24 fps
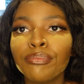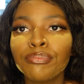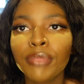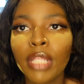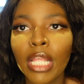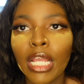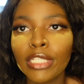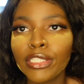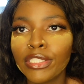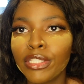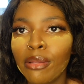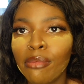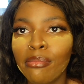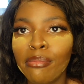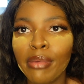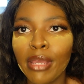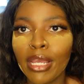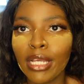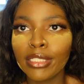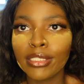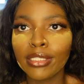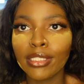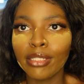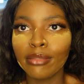has the
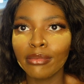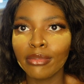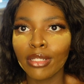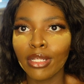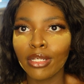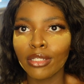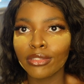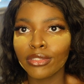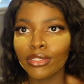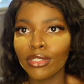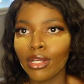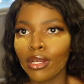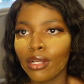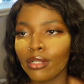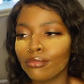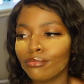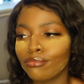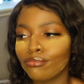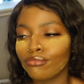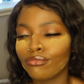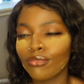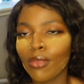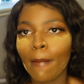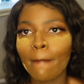best lip gloss, y'all.
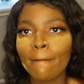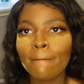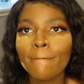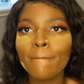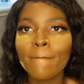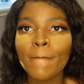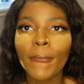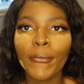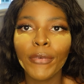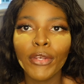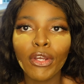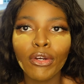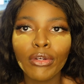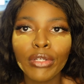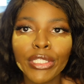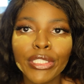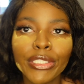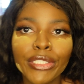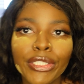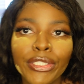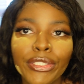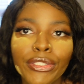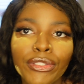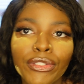No
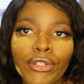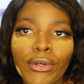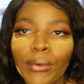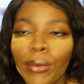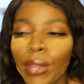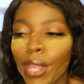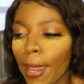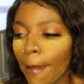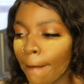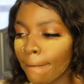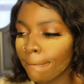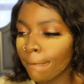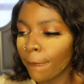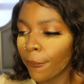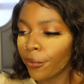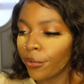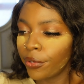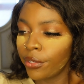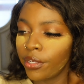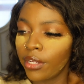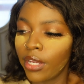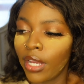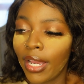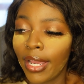kissy, no cap.
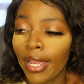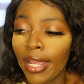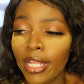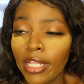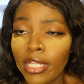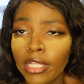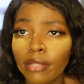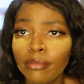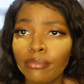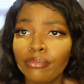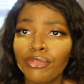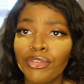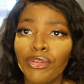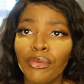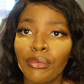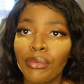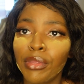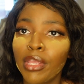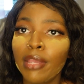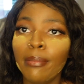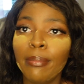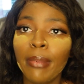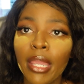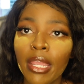I hate to
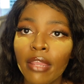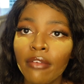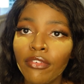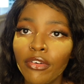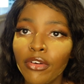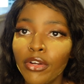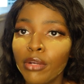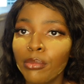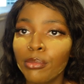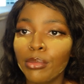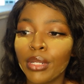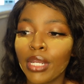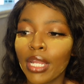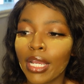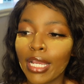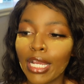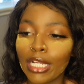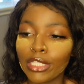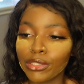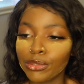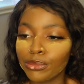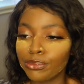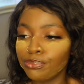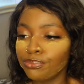keep paying for it, but I
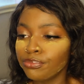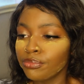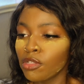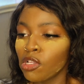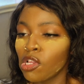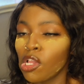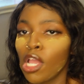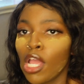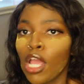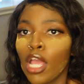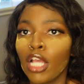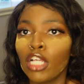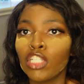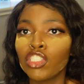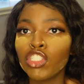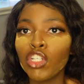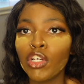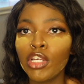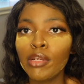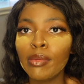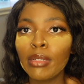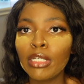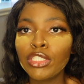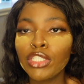got to. So,
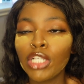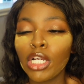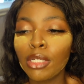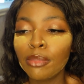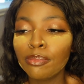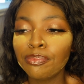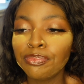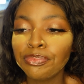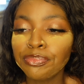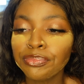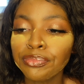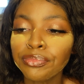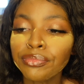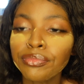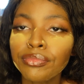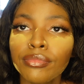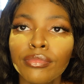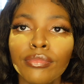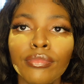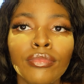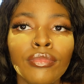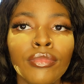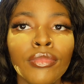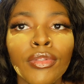anyways, y'all.
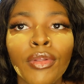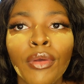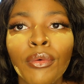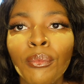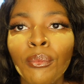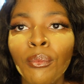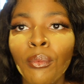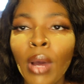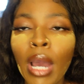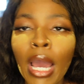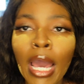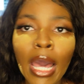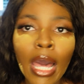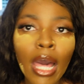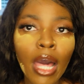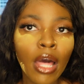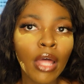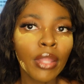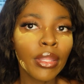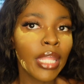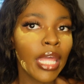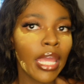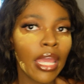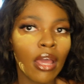
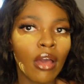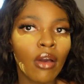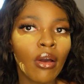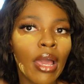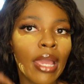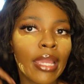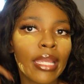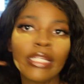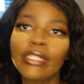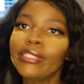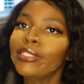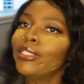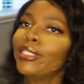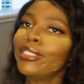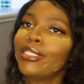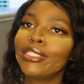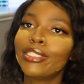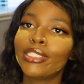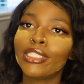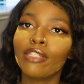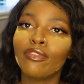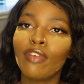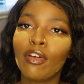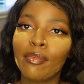Wow, now I can get
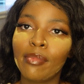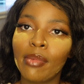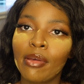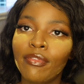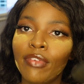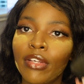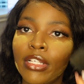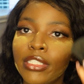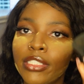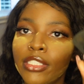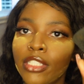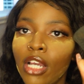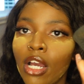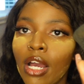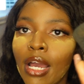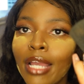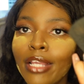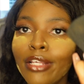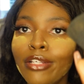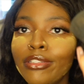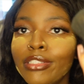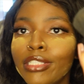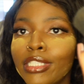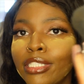this stuff off my face. Y'all, I
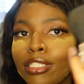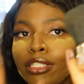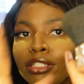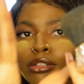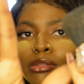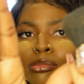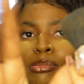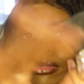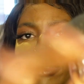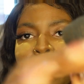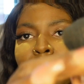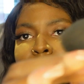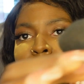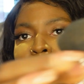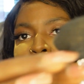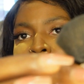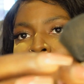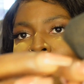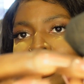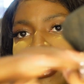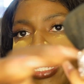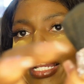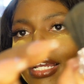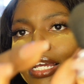use this little brush. I think I